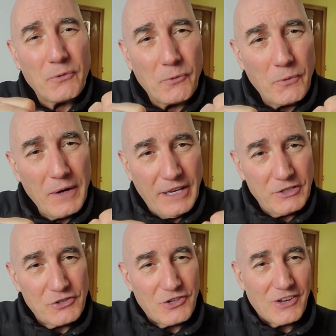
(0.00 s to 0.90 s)

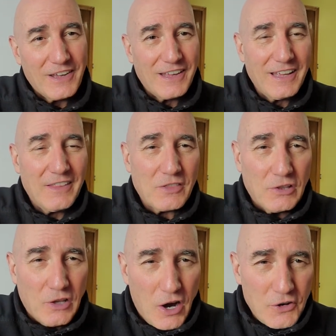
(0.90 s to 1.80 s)
reach.
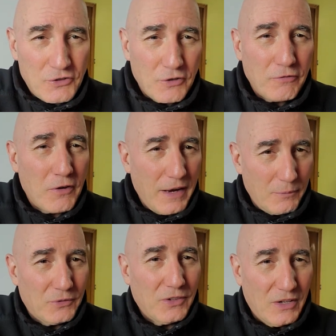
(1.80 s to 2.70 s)
The larger
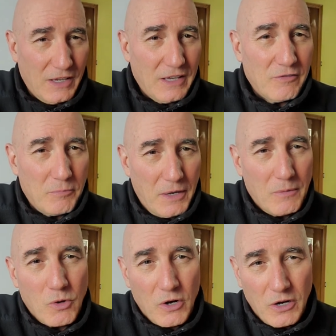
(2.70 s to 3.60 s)
frame's going to give me
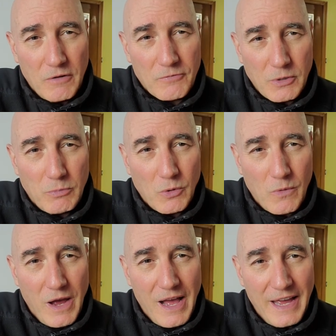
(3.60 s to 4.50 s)
a more comfortable
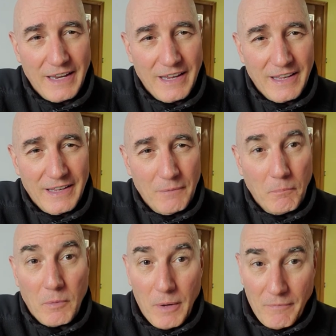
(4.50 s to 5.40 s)
ride.
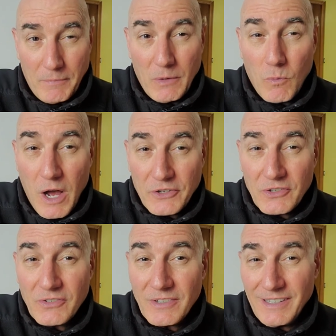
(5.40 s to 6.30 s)
It might be
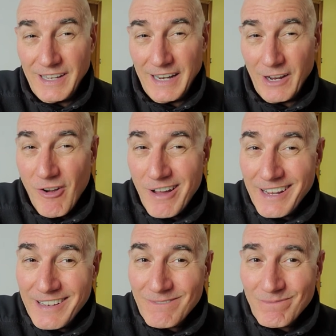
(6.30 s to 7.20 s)
watch getting on
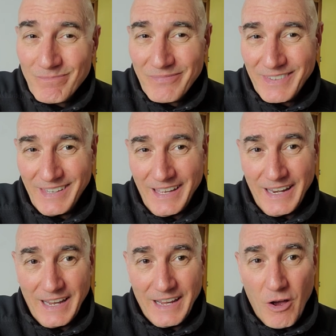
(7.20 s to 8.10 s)
it,
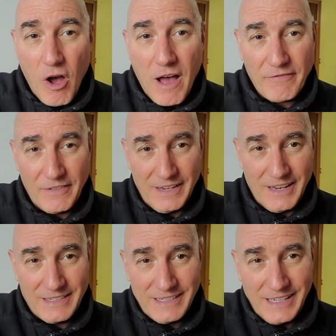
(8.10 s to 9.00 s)
getting off it,
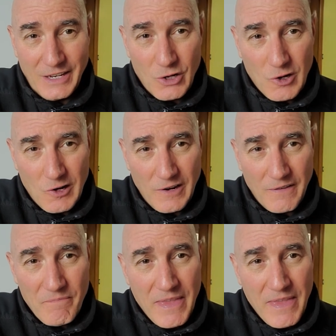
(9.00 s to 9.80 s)
not to get hurt.